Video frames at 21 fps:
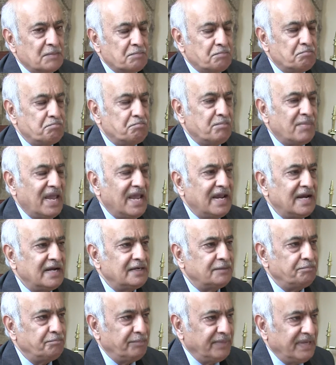
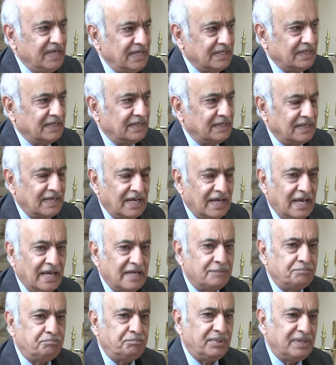made me
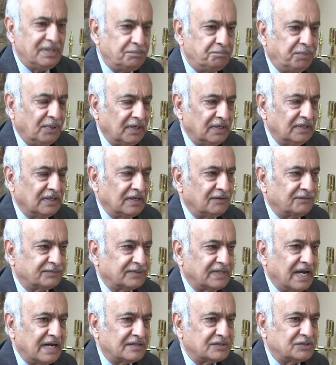and people
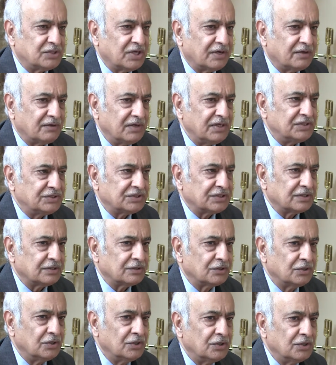of that
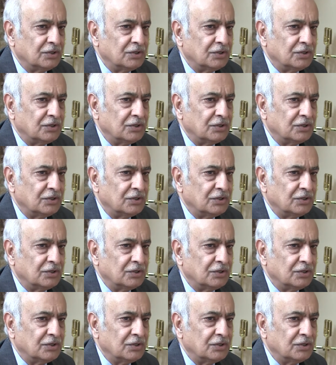generation